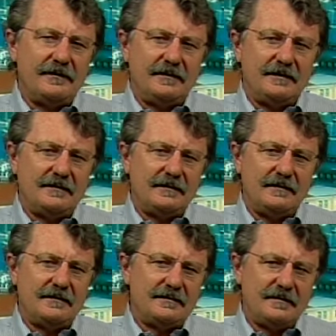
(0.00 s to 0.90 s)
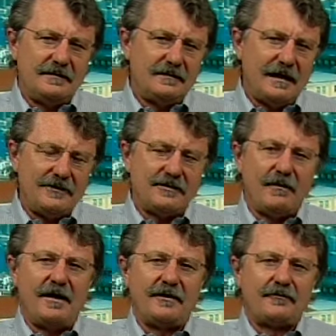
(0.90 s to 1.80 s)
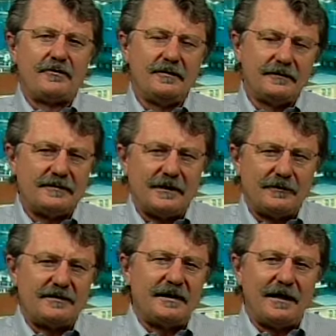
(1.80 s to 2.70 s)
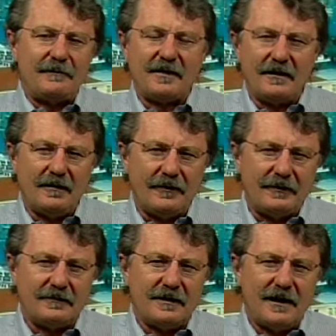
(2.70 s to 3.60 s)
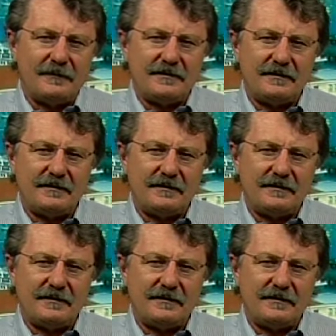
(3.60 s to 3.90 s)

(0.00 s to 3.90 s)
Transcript: These these these hegemonic rulers that were set up in colonial times,